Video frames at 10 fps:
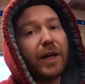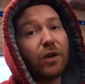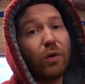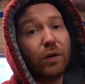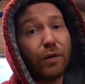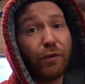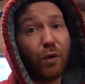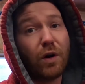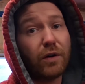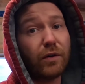goal is
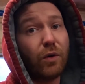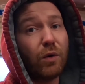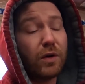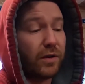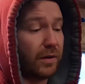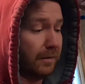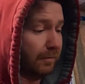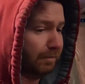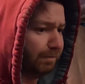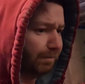400 horse.
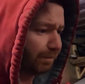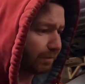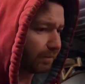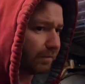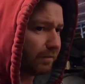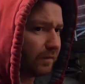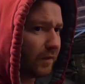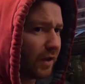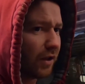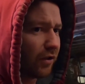
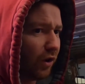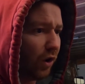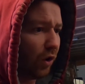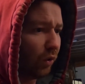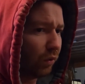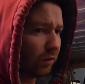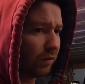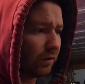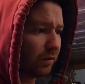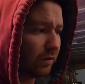So
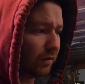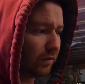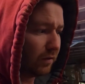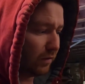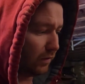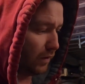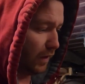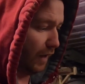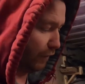I've